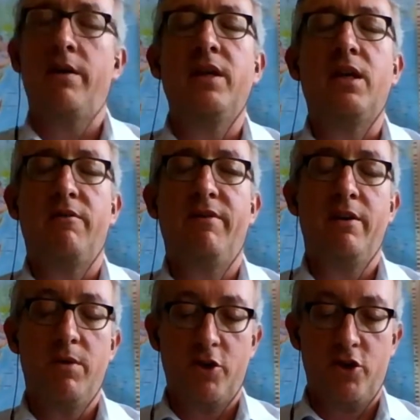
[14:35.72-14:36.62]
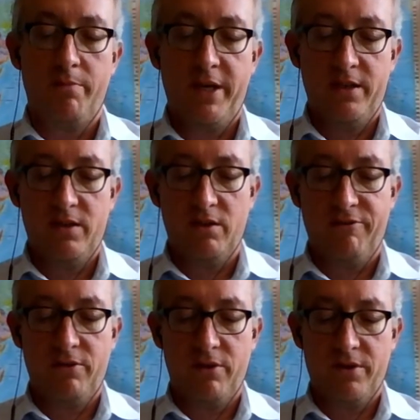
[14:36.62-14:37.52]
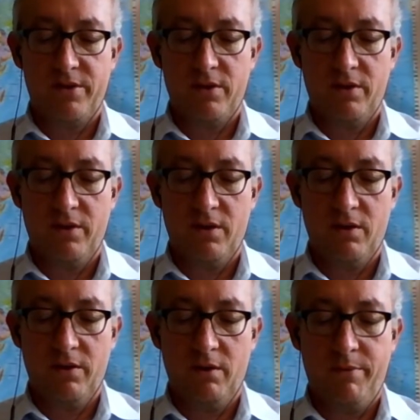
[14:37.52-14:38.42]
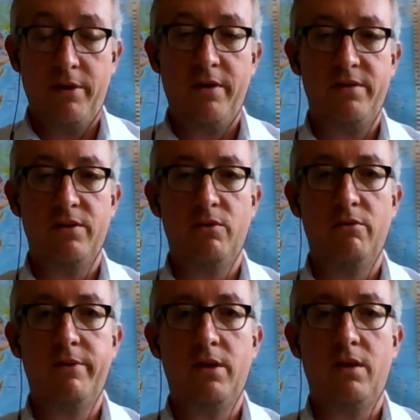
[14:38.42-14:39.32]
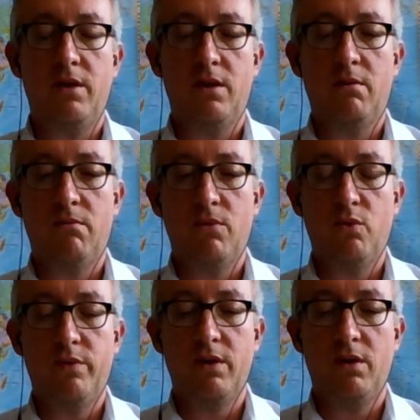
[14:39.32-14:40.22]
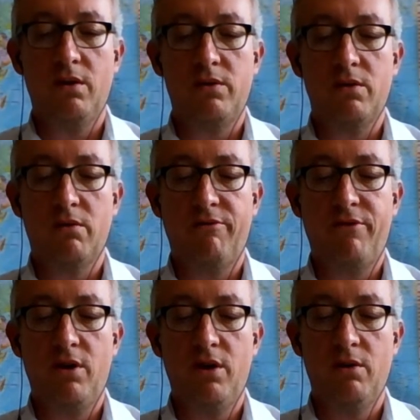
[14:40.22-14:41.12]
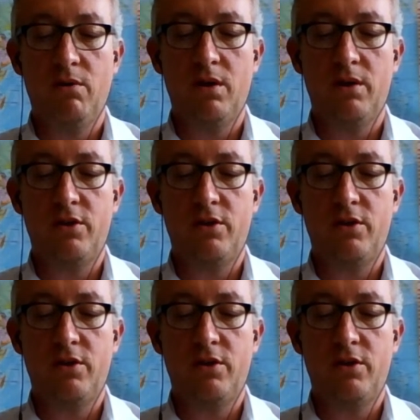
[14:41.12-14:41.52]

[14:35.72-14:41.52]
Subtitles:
it very much depends, of course, on the person who will also follow Chancellor